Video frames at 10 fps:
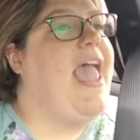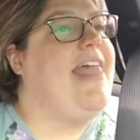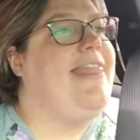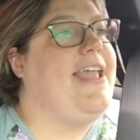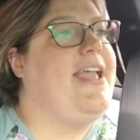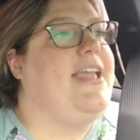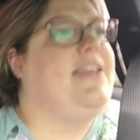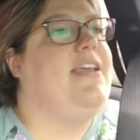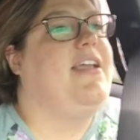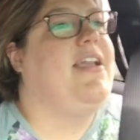And
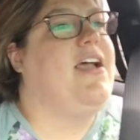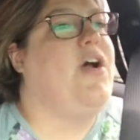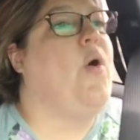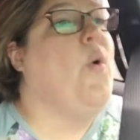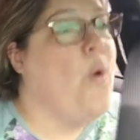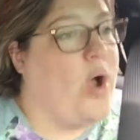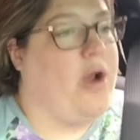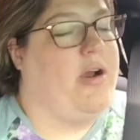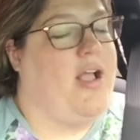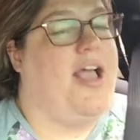then,
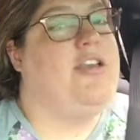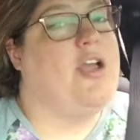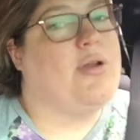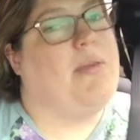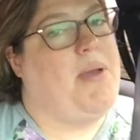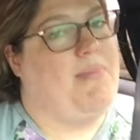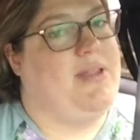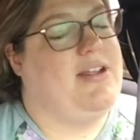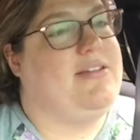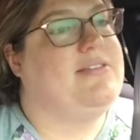or a notary
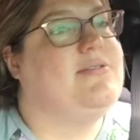public,